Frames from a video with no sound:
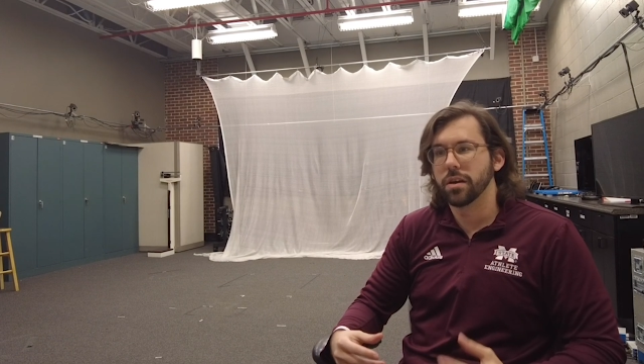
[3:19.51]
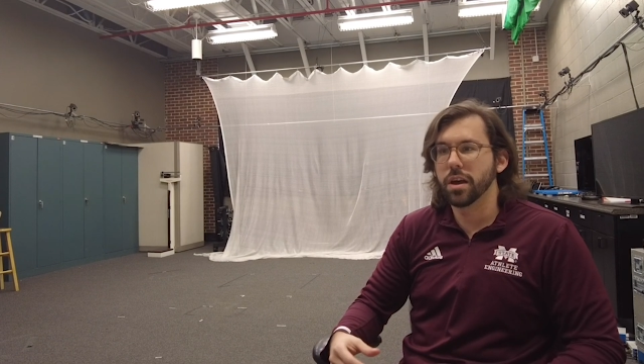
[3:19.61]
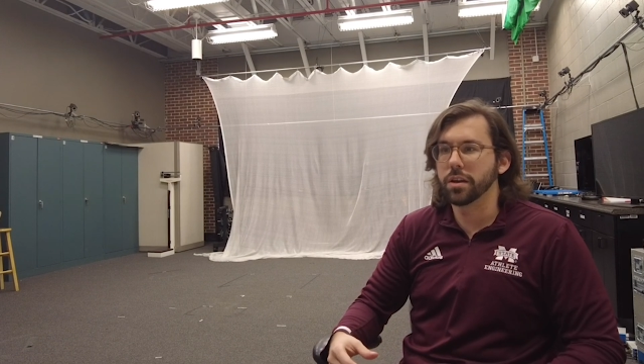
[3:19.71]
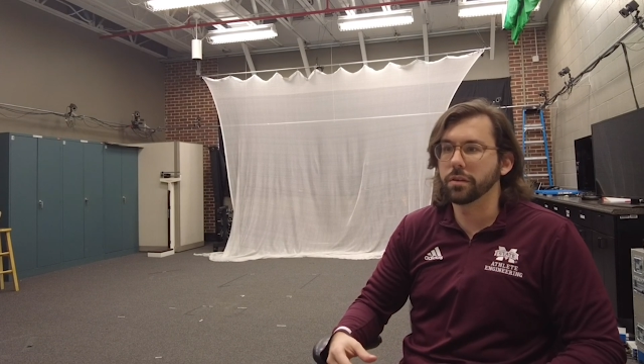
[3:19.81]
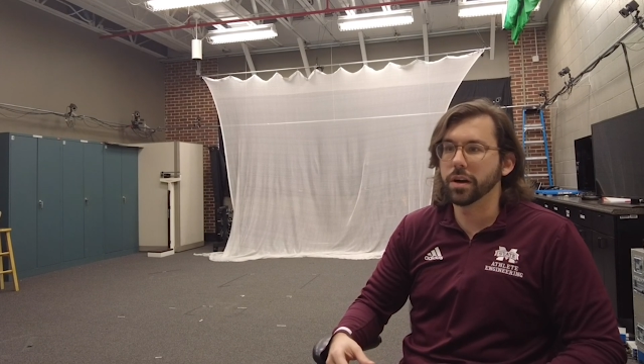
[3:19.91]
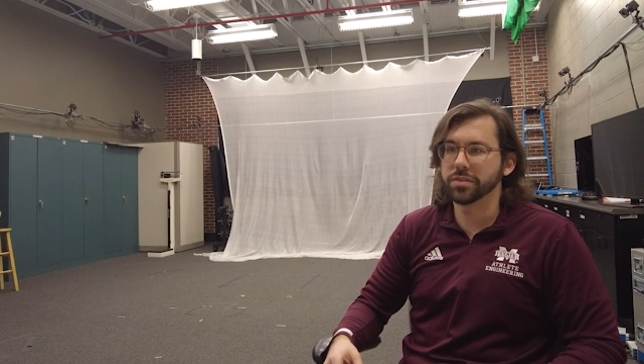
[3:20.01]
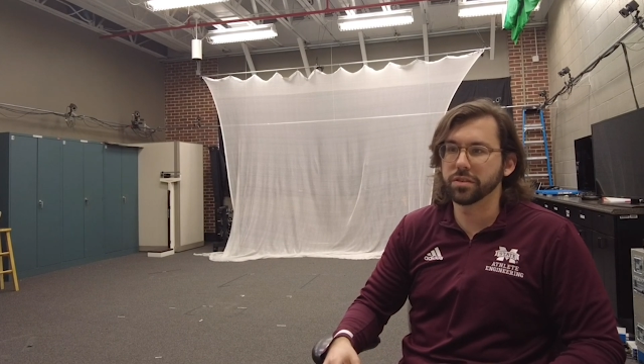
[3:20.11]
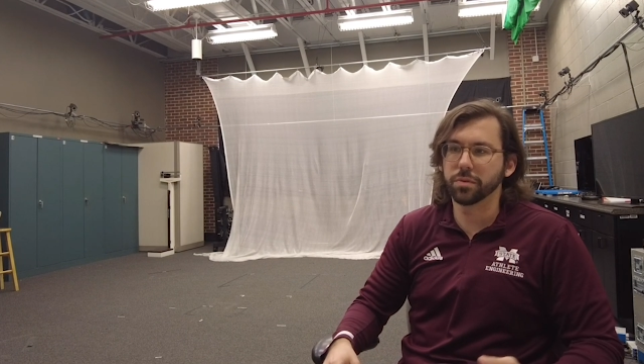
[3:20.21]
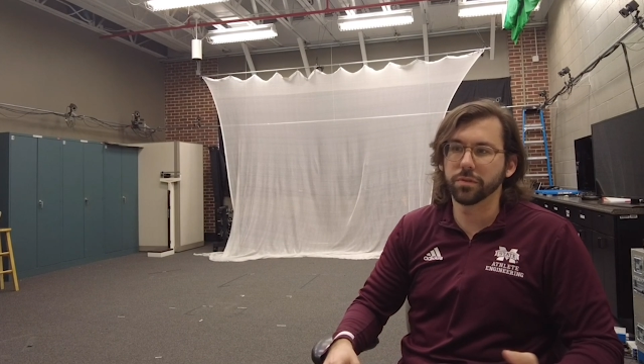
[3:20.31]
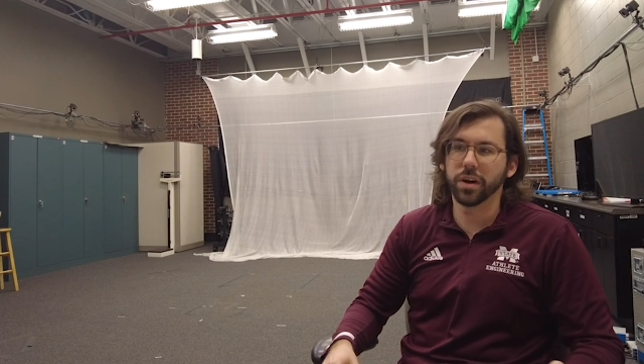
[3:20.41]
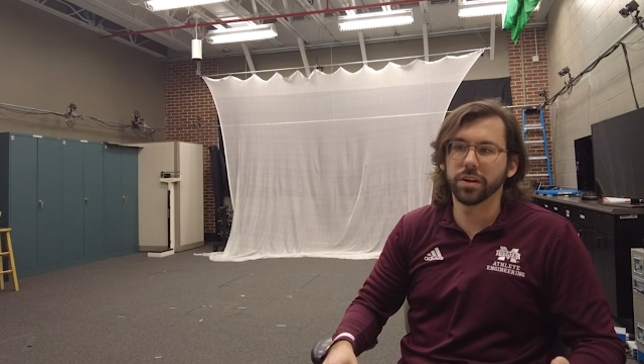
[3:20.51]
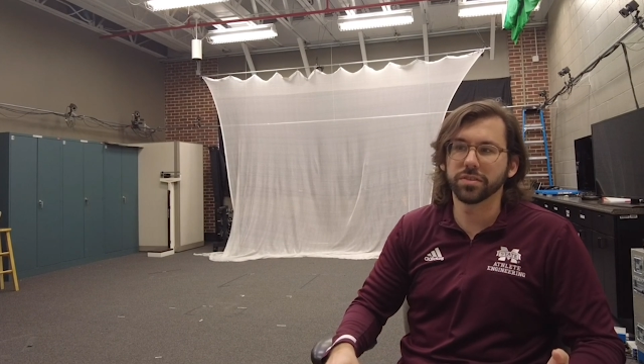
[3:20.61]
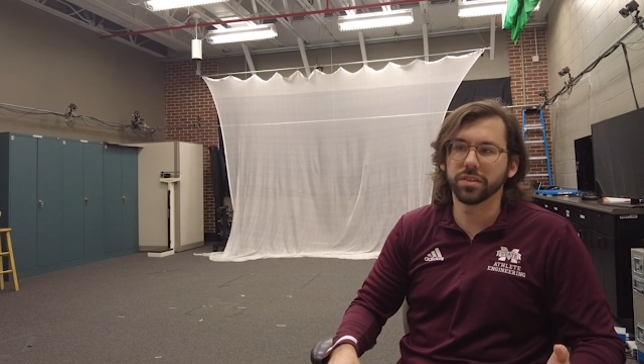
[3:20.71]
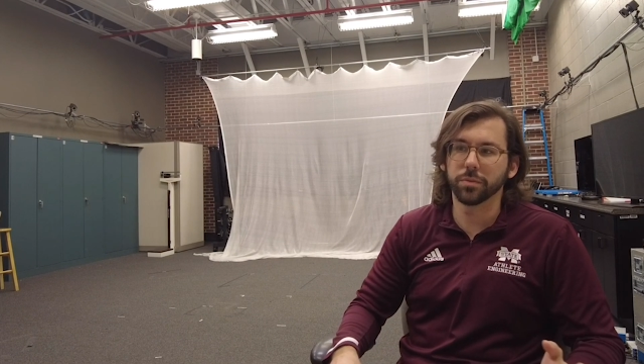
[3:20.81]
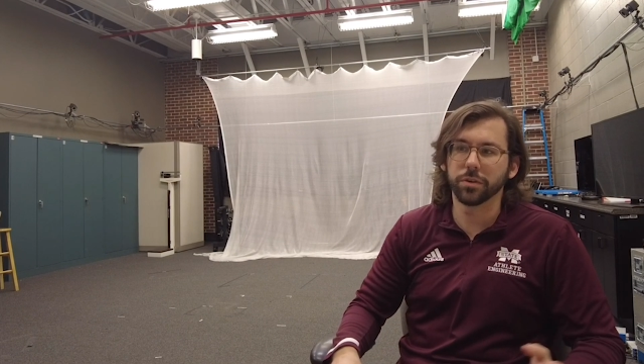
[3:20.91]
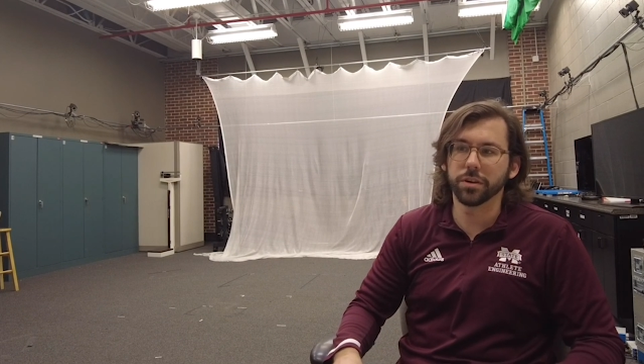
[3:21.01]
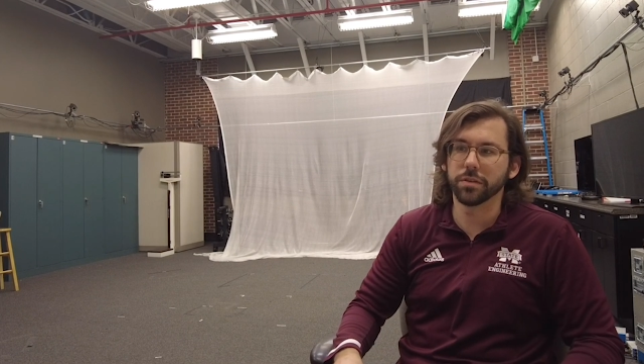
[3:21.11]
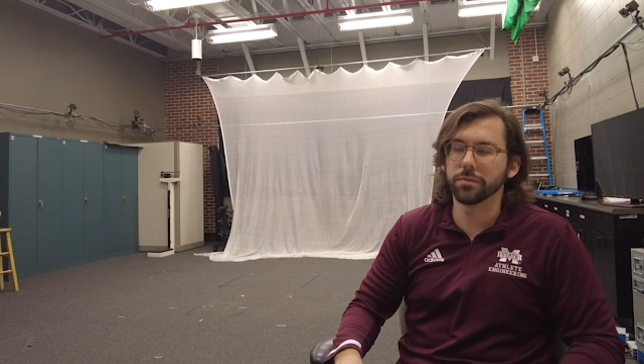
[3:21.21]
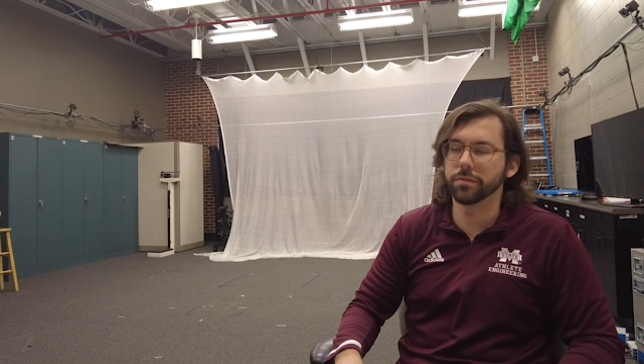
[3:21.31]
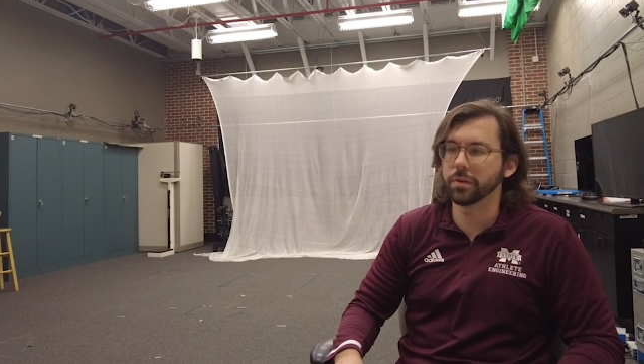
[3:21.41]
analyze it, and provide a summary
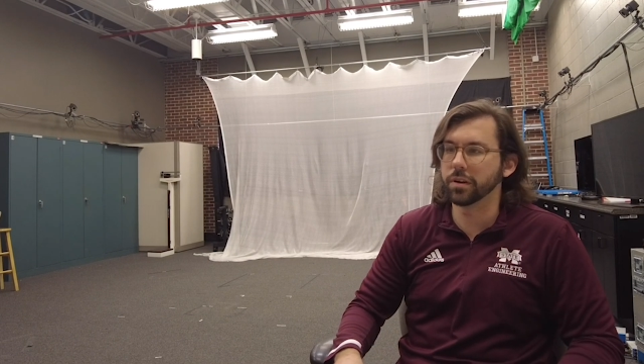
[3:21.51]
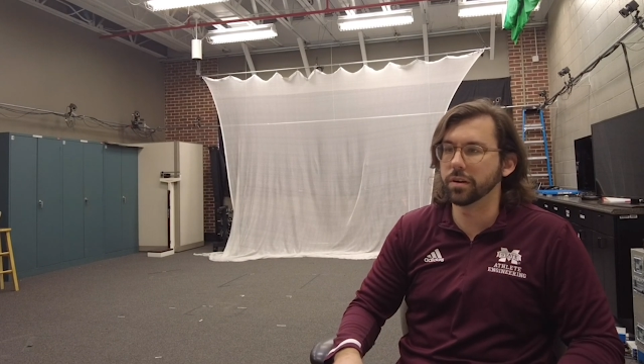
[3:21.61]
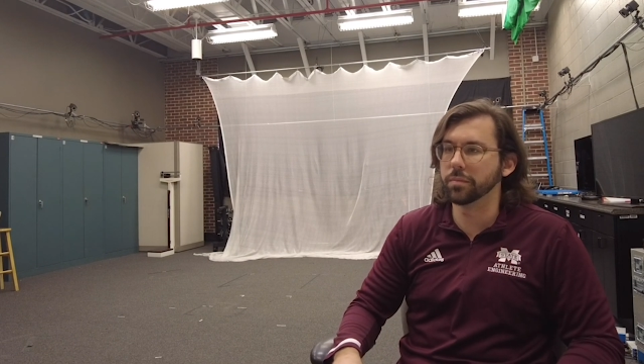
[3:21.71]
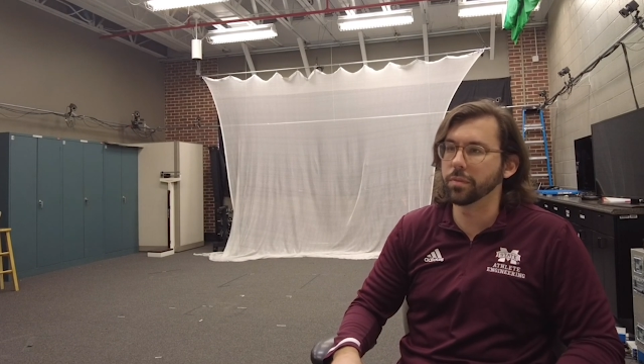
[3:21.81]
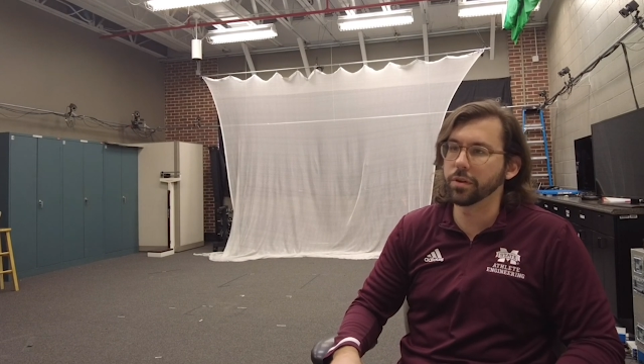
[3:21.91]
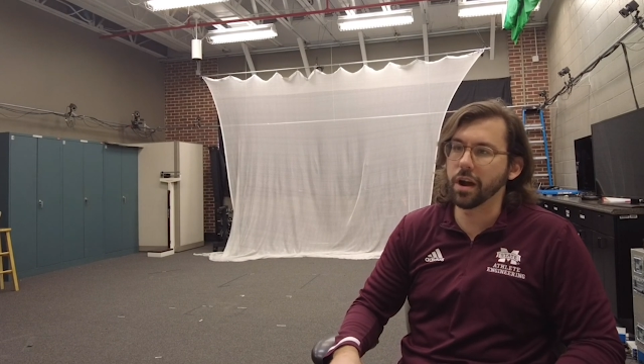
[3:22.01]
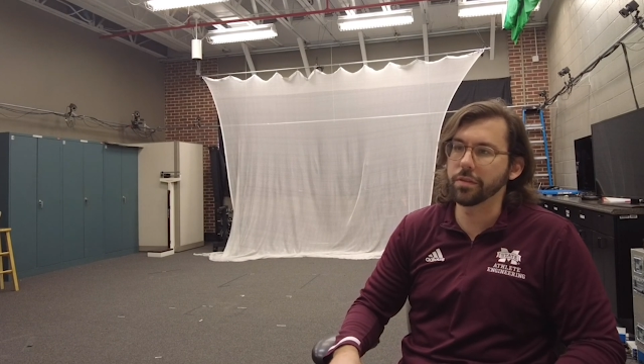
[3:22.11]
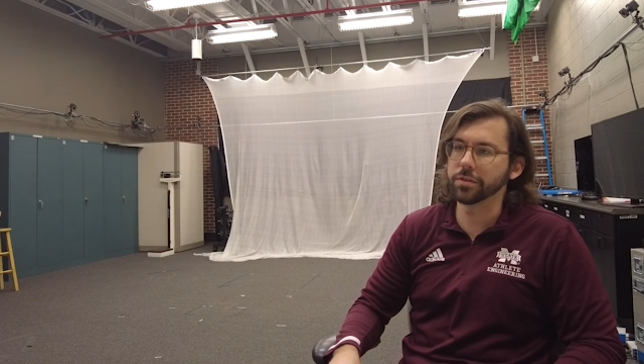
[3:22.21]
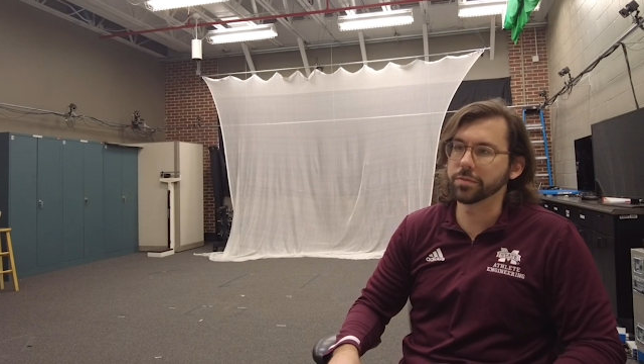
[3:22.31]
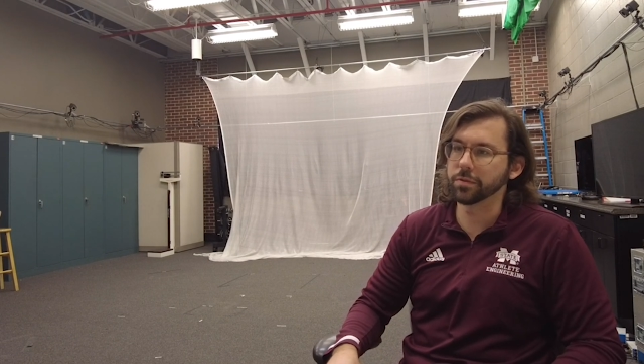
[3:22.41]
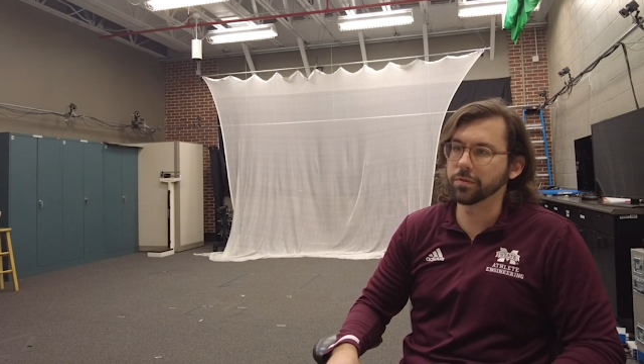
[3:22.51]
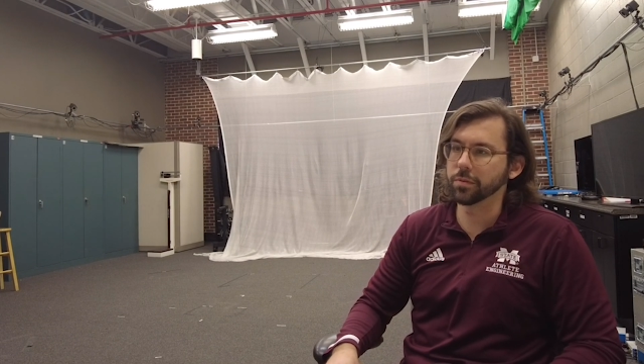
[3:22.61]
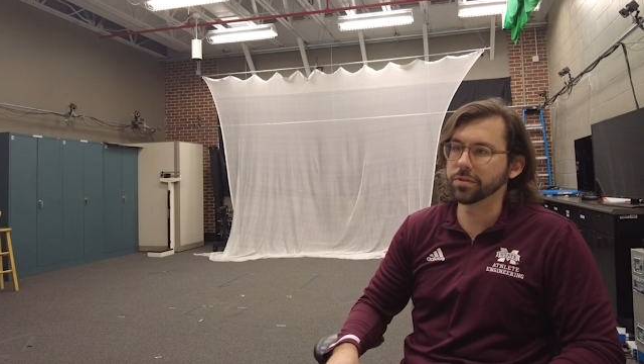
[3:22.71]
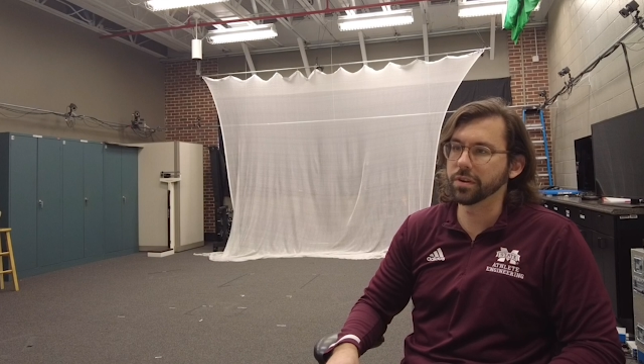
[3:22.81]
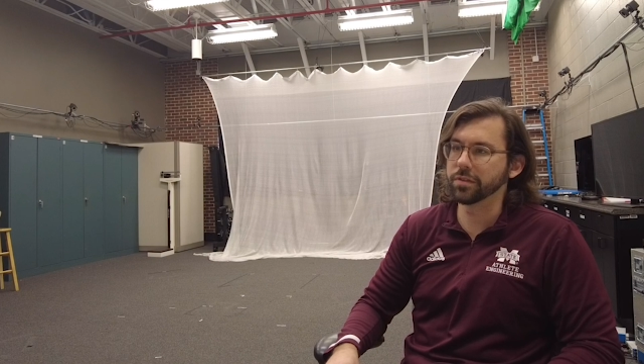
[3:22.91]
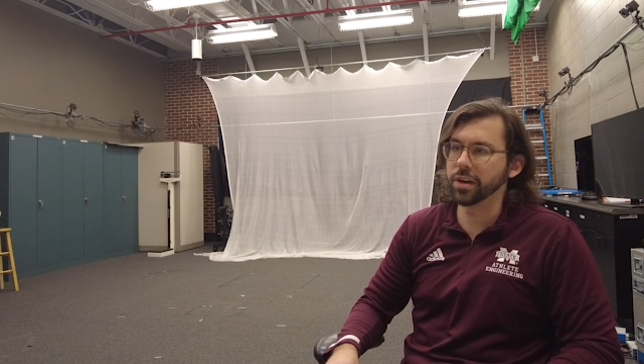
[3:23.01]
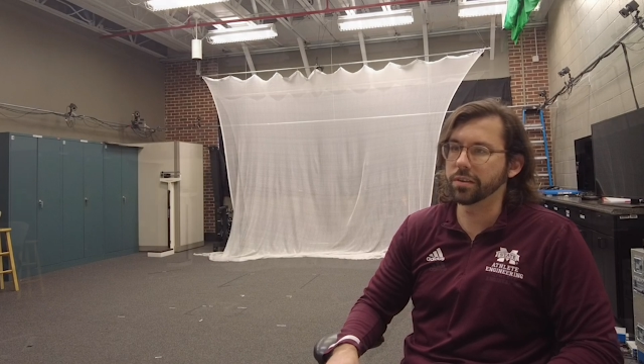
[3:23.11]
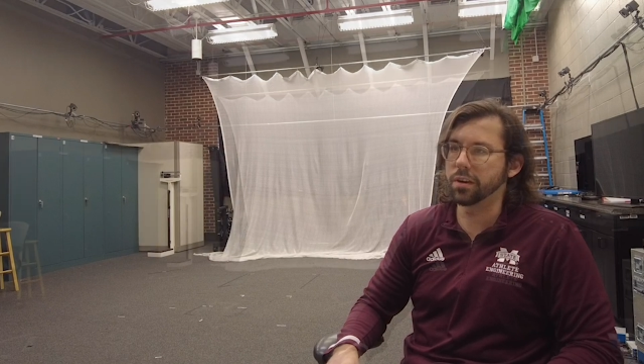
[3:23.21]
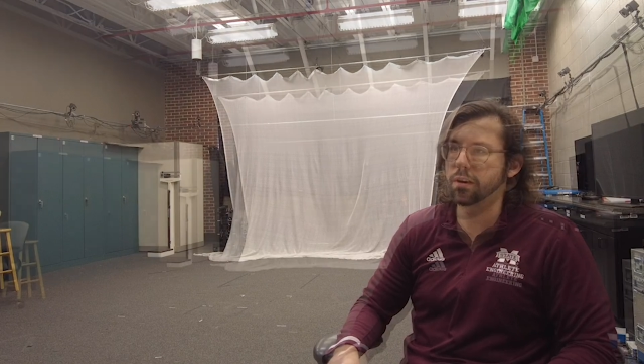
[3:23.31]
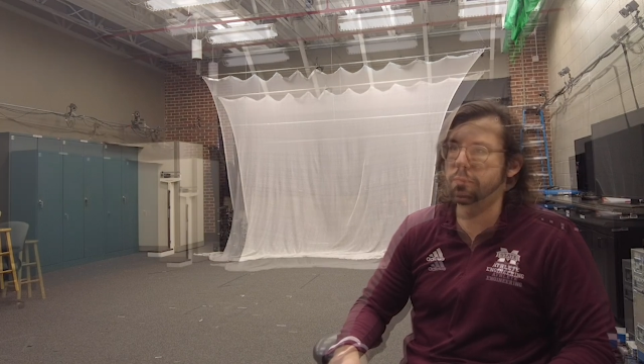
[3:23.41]
of their athlete's performance over
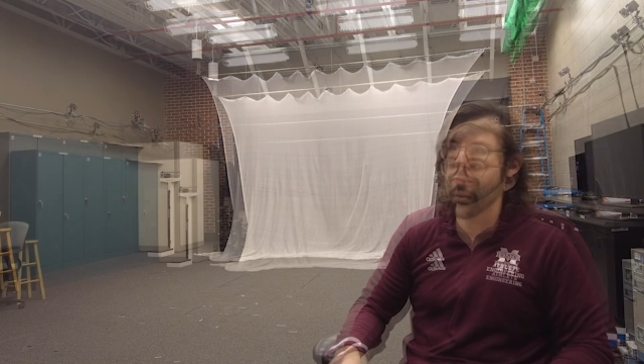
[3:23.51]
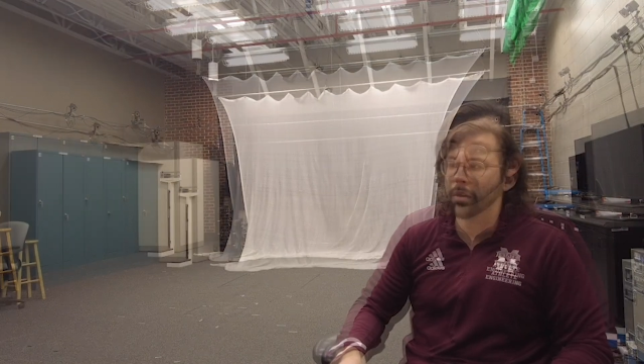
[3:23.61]
that time.